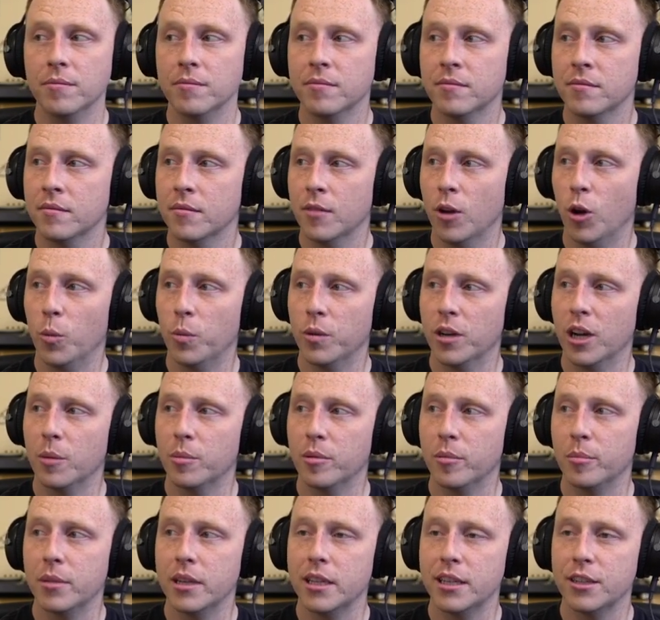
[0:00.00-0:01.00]
Open up a
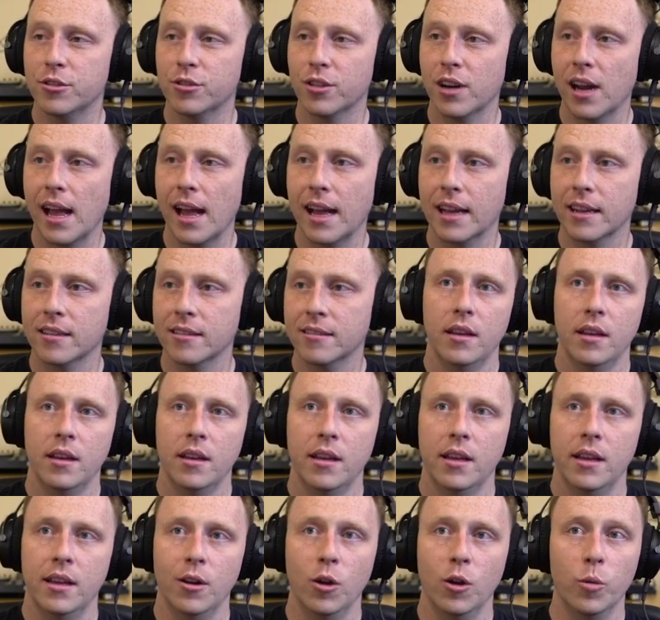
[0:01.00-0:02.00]
Midi track
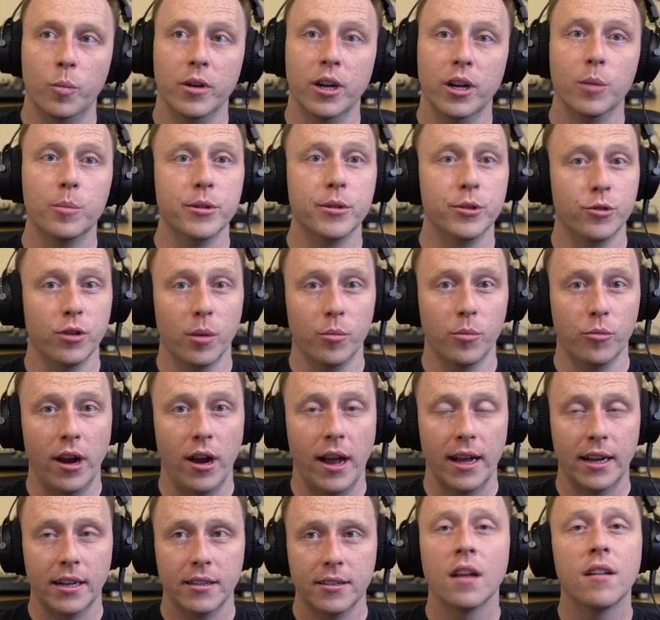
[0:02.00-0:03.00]
and open up a drum
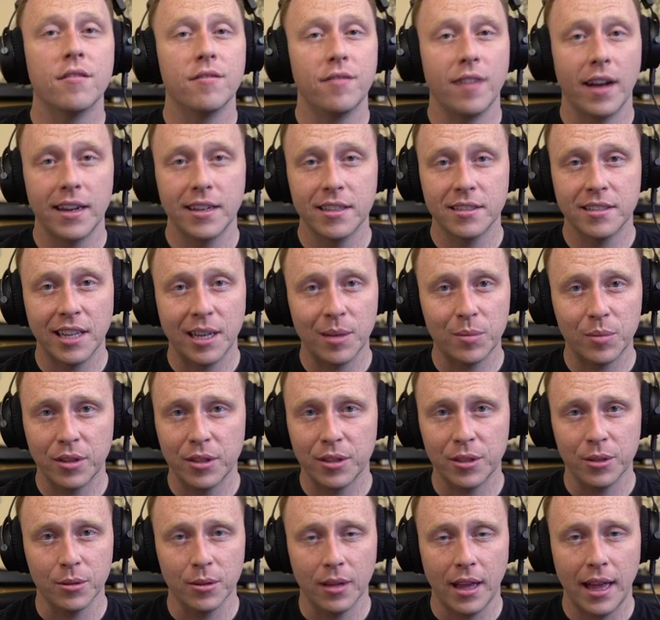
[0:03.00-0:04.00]
rack. Find a sample that
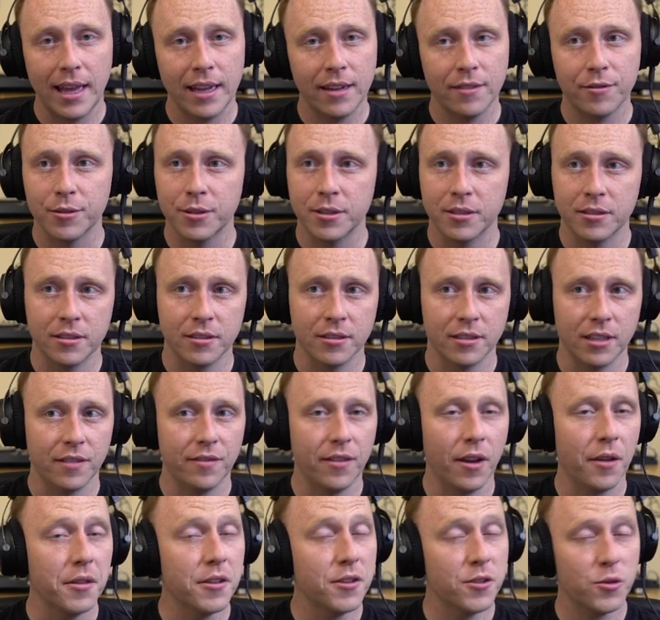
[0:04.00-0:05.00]
you like. For instance, I
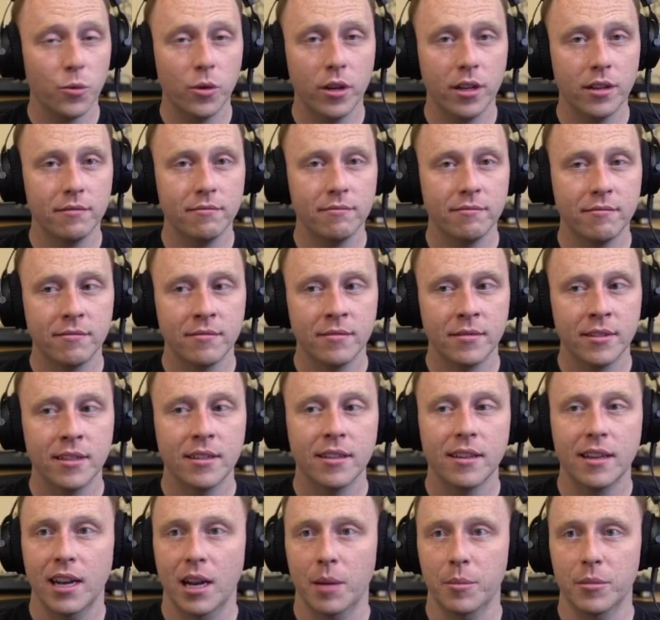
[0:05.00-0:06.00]
found this one
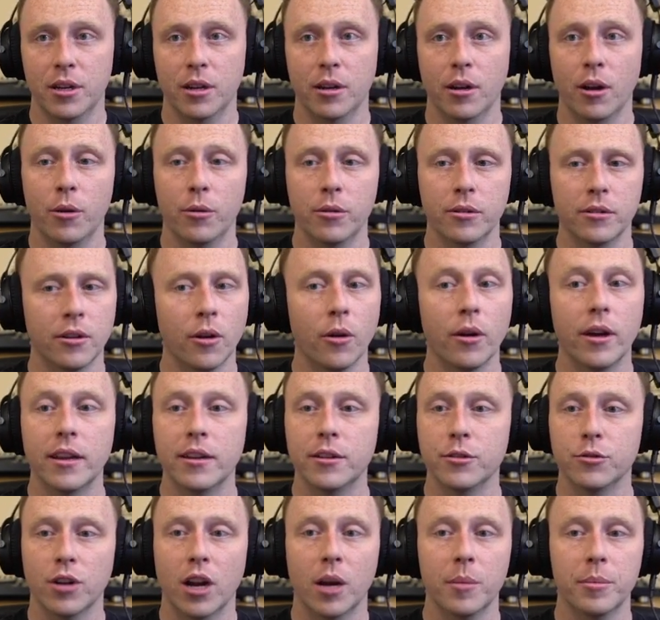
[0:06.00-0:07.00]
and I'm gonna go ahead and drop it